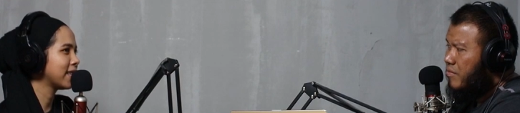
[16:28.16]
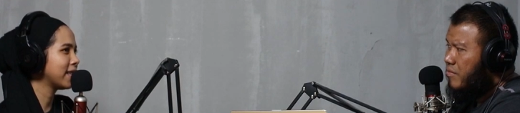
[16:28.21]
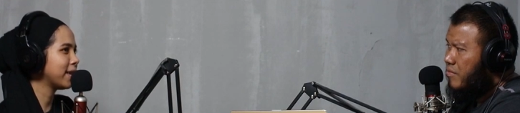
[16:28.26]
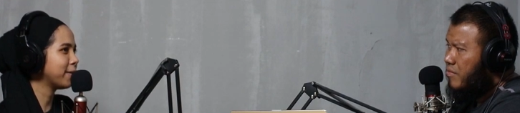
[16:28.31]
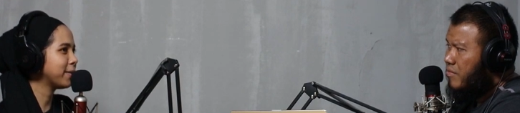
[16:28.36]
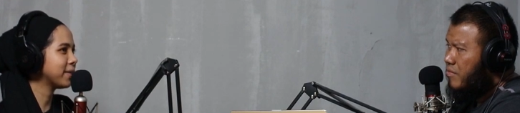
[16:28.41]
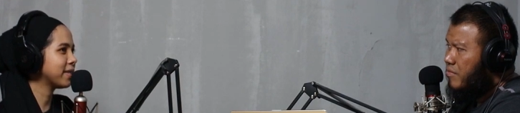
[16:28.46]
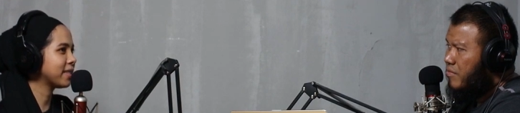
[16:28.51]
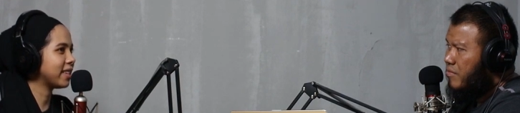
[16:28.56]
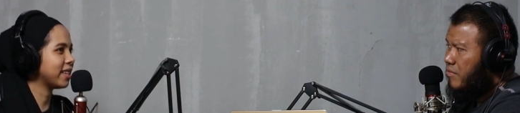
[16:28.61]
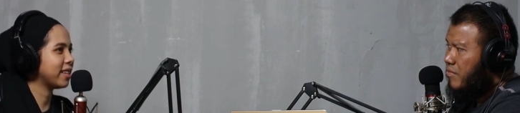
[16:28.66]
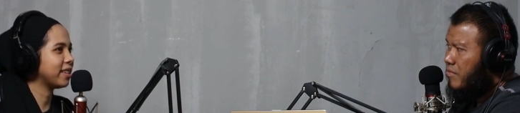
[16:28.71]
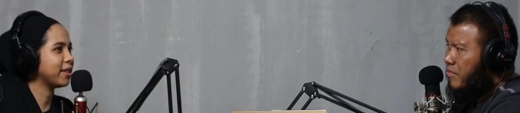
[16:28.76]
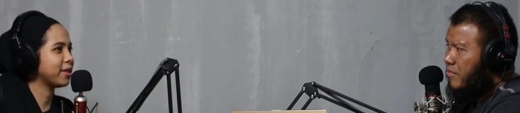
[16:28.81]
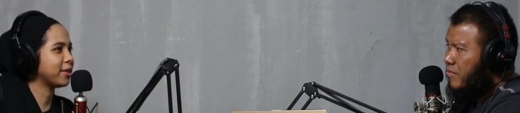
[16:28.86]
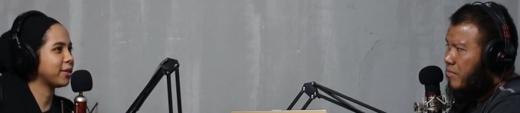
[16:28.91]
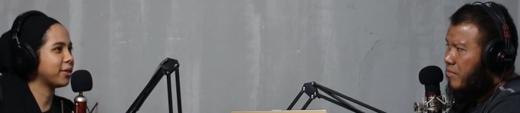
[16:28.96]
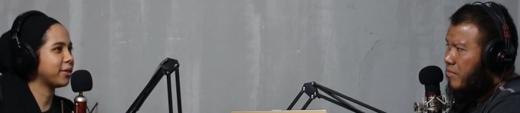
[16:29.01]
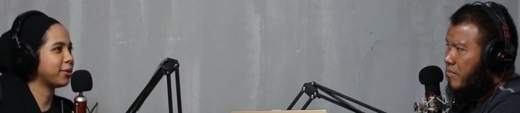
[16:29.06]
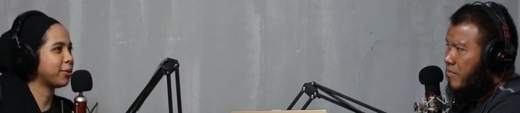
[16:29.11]
Speaker 1: that was like
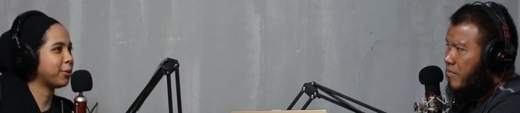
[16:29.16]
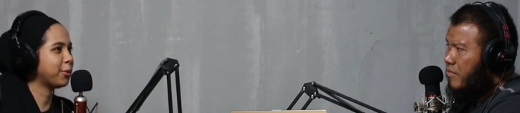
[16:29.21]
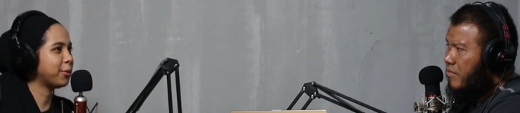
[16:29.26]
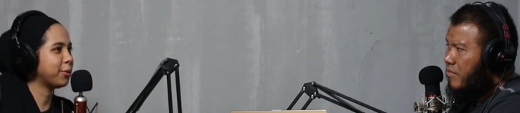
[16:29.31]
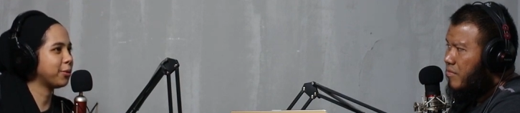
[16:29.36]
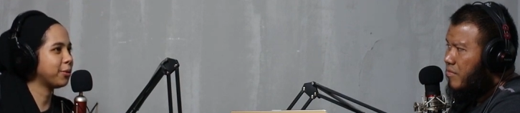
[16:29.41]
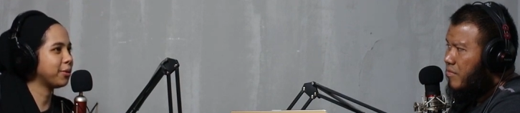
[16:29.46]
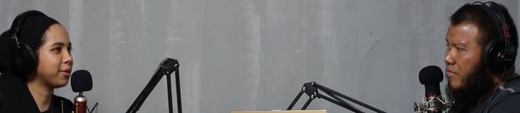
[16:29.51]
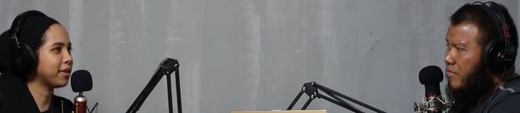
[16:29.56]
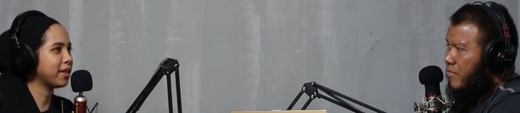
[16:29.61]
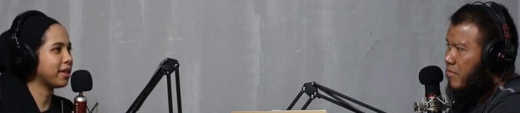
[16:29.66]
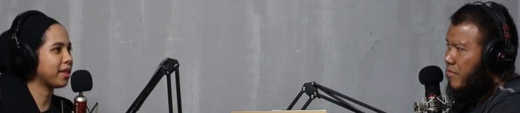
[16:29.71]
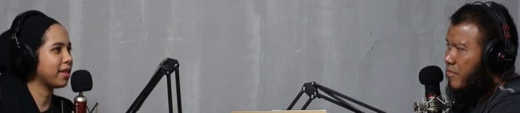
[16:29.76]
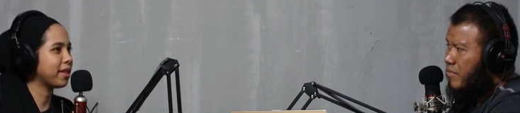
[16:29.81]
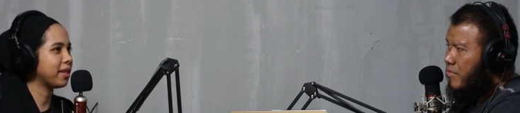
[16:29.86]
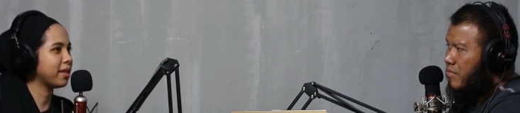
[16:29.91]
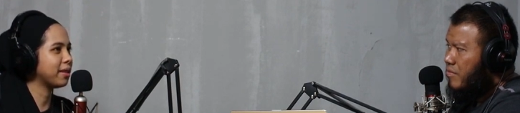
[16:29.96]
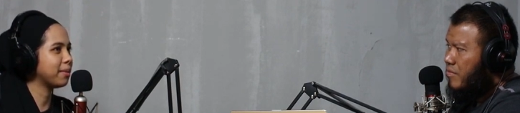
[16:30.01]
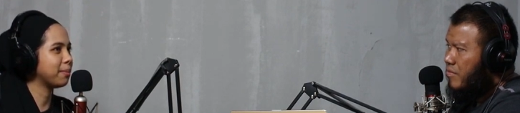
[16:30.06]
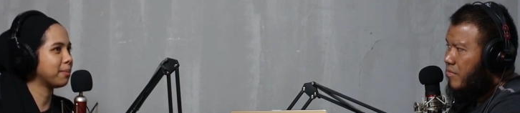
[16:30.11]
the whole
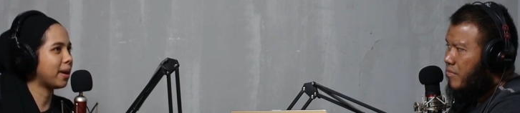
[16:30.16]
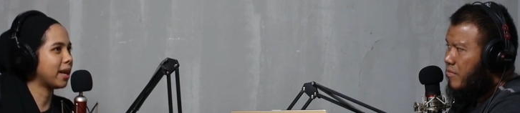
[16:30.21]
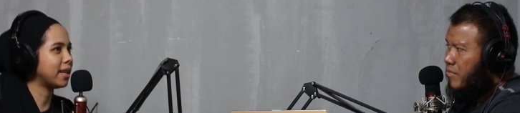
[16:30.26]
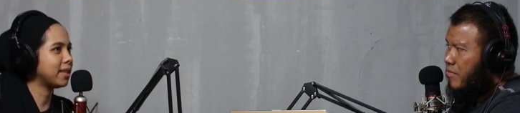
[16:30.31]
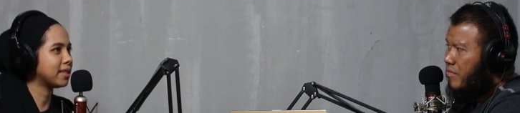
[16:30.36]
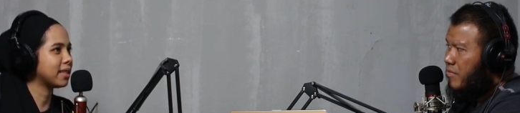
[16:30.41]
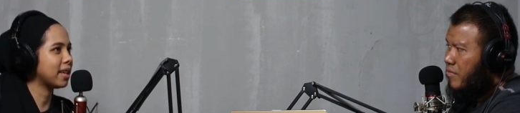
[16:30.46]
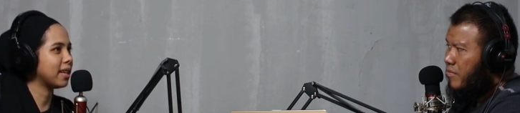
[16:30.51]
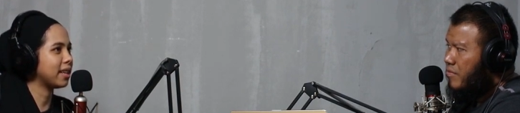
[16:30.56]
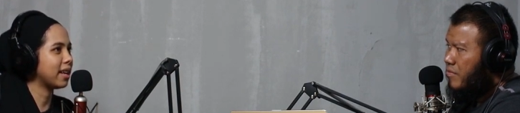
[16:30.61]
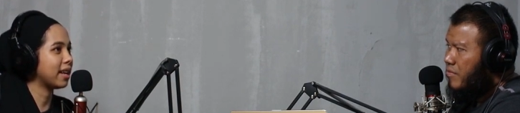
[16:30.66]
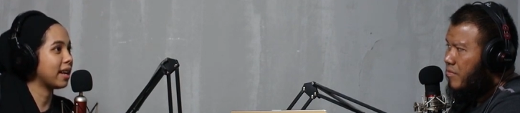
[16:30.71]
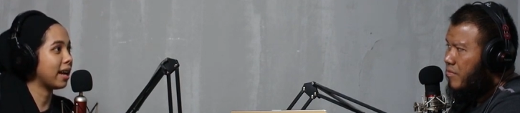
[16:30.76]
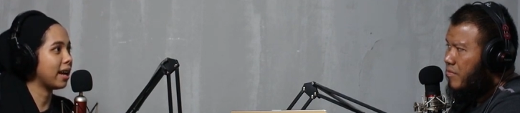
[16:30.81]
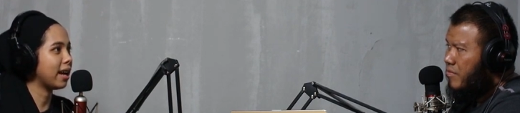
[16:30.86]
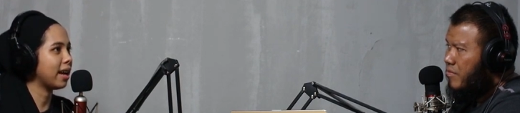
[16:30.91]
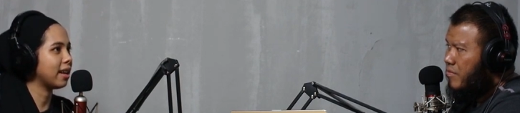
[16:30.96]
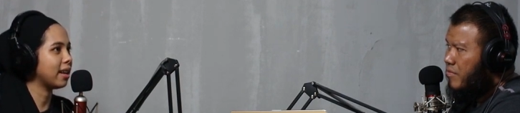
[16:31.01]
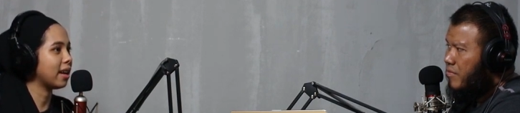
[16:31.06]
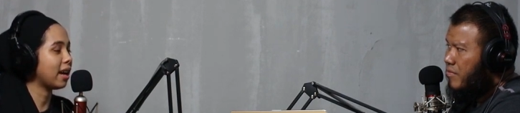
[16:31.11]
mindset that I
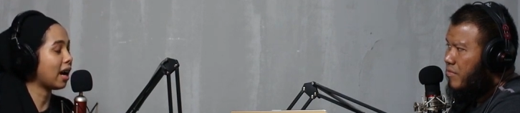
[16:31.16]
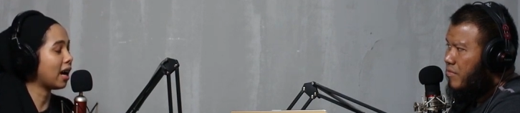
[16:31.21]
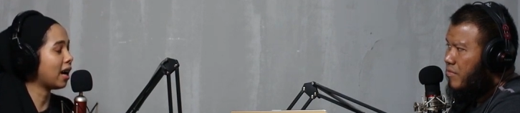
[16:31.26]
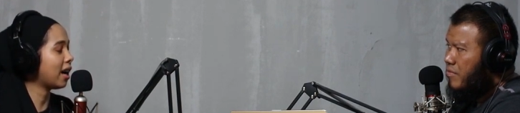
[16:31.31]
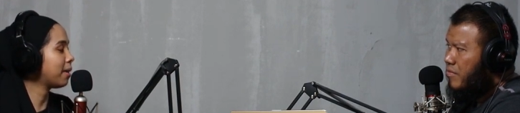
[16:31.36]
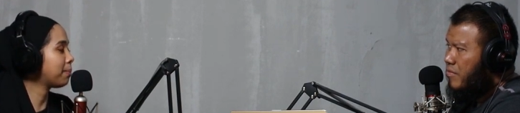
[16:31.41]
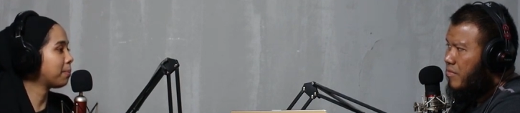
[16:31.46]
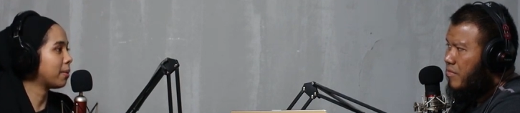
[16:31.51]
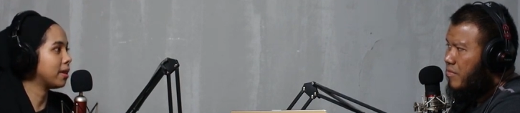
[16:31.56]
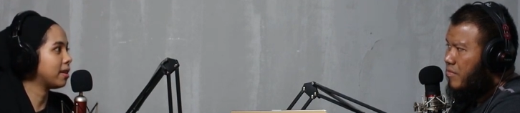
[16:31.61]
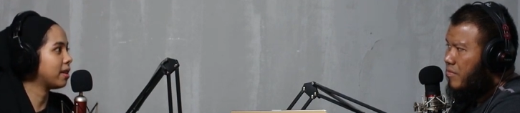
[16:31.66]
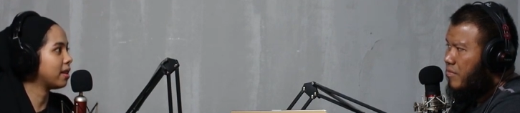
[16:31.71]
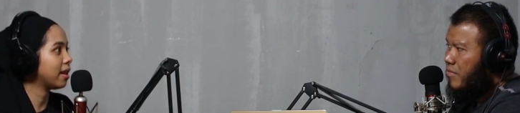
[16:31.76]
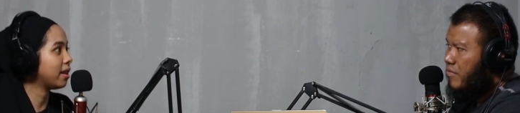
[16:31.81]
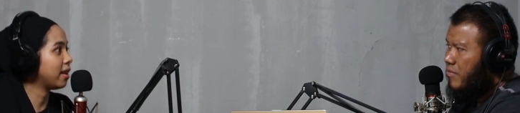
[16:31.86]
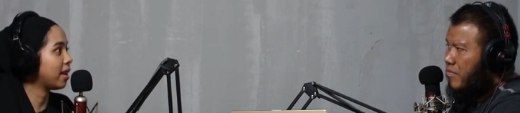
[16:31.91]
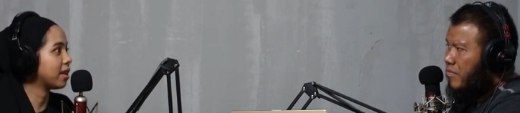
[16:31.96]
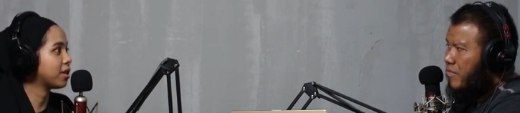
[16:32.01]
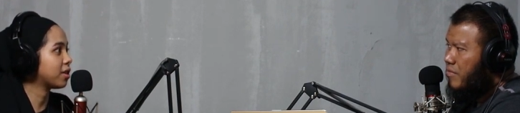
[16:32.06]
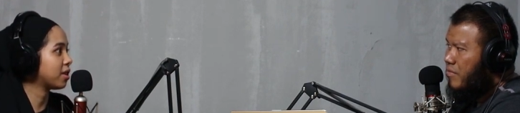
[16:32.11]
had up until
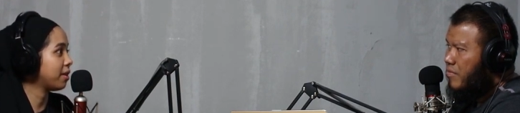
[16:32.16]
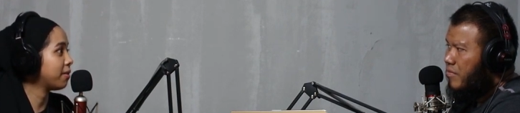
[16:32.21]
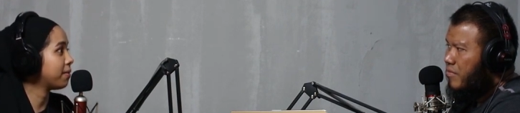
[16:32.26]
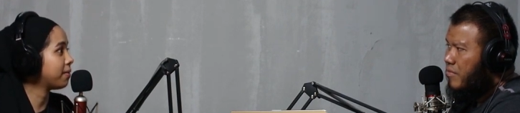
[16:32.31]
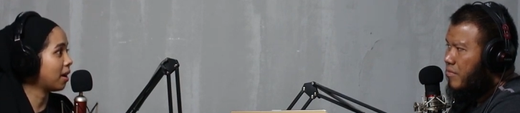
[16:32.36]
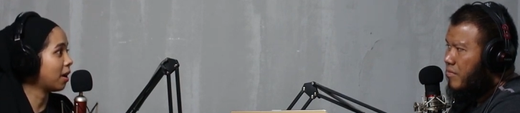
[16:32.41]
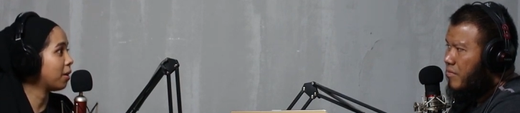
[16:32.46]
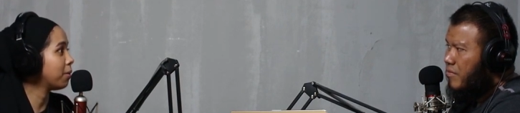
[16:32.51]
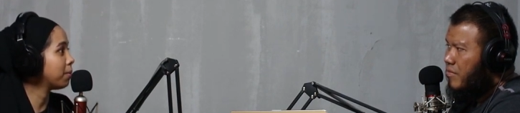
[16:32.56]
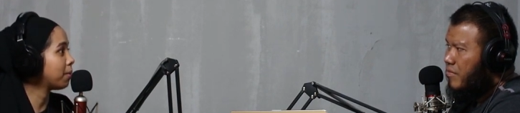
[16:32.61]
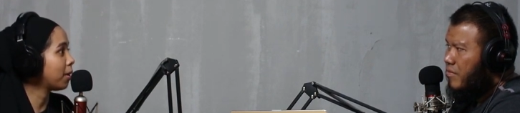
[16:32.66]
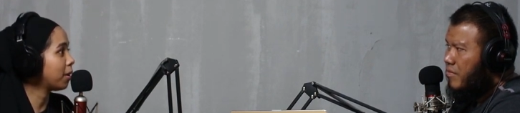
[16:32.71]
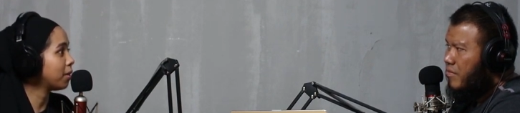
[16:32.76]
I actually found